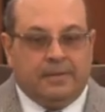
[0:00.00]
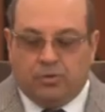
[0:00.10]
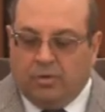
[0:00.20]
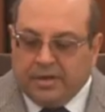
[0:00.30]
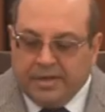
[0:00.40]

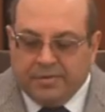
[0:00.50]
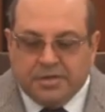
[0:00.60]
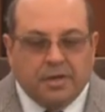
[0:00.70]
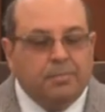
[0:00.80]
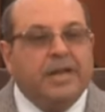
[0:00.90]
So a
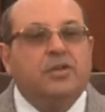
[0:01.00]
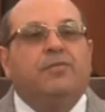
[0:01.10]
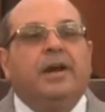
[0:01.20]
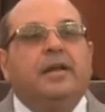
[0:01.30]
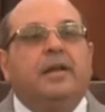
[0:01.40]
division bench
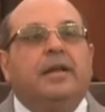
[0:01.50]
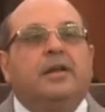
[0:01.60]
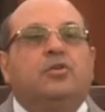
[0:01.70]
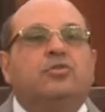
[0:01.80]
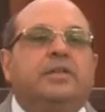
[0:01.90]
finally
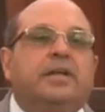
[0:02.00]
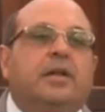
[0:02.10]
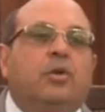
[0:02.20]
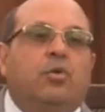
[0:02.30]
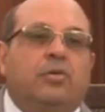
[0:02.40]
had to say
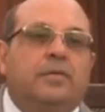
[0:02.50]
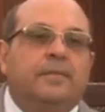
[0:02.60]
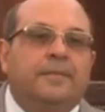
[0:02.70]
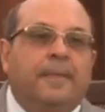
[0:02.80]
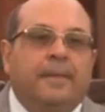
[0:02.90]
that, look,
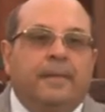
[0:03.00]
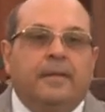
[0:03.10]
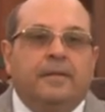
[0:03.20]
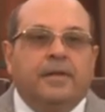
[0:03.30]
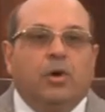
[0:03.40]

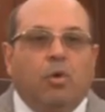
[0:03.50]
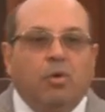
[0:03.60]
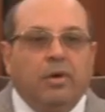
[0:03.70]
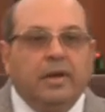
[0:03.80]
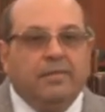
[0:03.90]
the
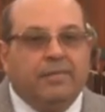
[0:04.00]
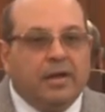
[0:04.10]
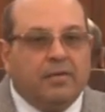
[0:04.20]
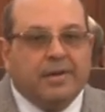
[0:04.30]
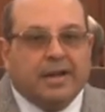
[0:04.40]
only way
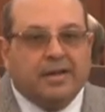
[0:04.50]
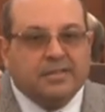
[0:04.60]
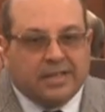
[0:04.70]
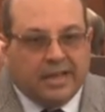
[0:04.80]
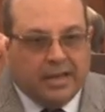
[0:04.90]
of
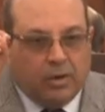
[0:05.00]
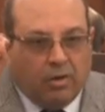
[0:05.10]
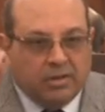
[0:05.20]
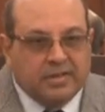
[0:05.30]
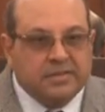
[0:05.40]
reconciling all
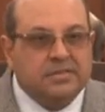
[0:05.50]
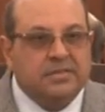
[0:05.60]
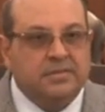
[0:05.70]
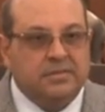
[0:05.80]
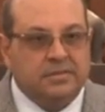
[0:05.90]
this
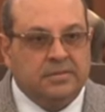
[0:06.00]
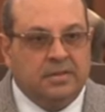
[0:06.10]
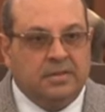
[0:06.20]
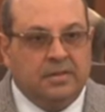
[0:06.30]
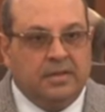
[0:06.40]

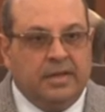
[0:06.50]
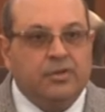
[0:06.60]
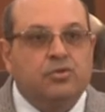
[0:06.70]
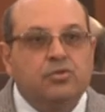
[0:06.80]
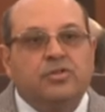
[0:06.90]
is
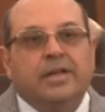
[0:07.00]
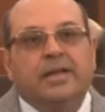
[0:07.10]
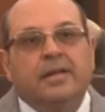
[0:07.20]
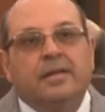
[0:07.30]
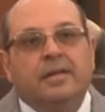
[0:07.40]
to say
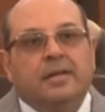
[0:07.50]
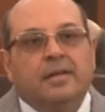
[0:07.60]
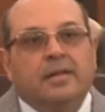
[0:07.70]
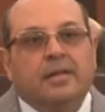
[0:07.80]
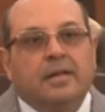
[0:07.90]

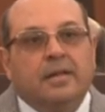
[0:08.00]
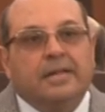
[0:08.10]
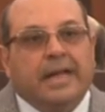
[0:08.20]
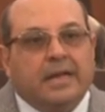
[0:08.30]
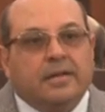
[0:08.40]

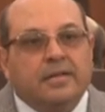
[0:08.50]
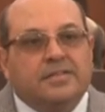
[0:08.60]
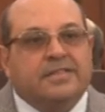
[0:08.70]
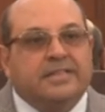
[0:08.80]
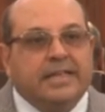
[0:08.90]
that
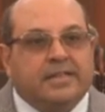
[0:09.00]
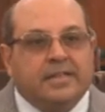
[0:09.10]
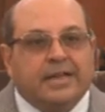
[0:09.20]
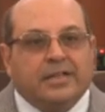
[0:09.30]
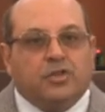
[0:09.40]

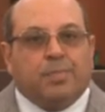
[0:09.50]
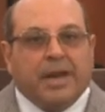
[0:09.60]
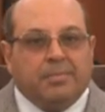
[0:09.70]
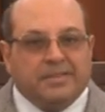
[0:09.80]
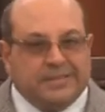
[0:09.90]
seat gets
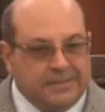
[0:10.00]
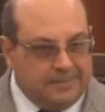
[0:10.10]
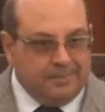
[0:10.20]
primacy.